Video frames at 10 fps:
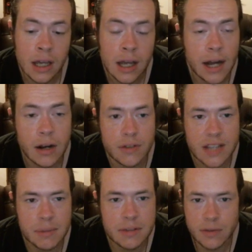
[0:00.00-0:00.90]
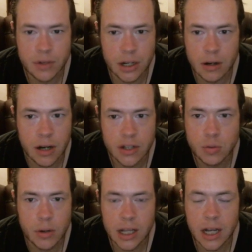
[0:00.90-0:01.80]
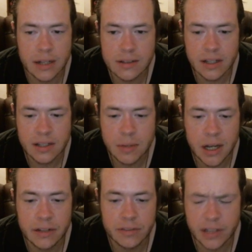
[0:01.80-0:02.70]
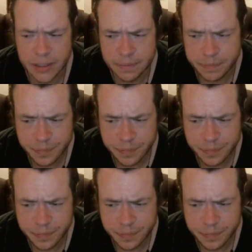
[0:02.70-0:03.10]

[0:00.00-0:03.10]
I don't know, this happens every year. I swear to God, it's like some kind of, like,